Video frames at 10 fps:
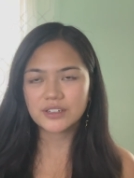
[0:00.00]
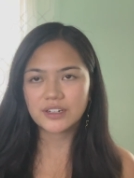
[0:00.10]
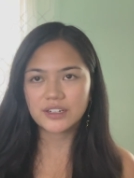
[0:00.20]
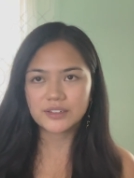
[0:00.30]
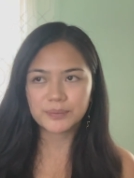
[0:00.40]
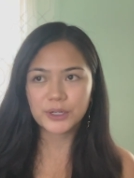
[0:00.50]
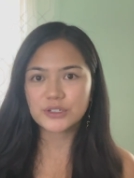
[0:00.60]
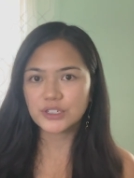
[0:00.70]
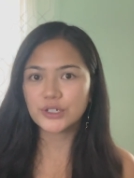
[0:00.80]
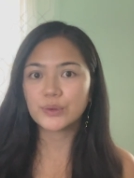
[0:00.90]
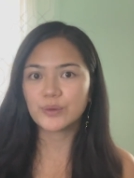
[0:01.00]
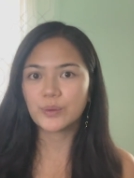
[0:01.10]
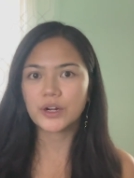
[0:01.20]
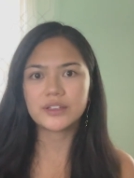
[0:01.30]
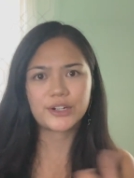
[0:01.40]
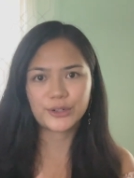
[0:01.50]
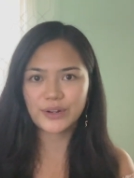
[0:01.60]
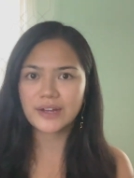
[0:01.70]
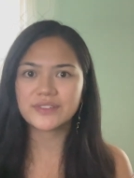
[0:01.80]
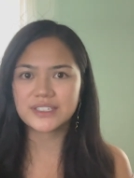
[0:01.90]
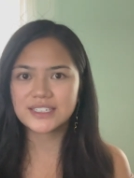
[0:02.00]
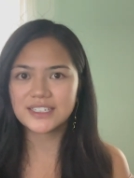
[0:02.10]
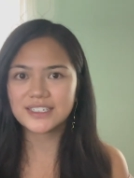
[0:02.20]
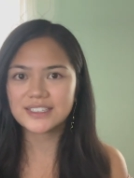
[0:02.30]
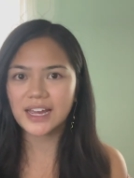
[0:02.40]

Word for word: a person who would wear a lot of graphic tees.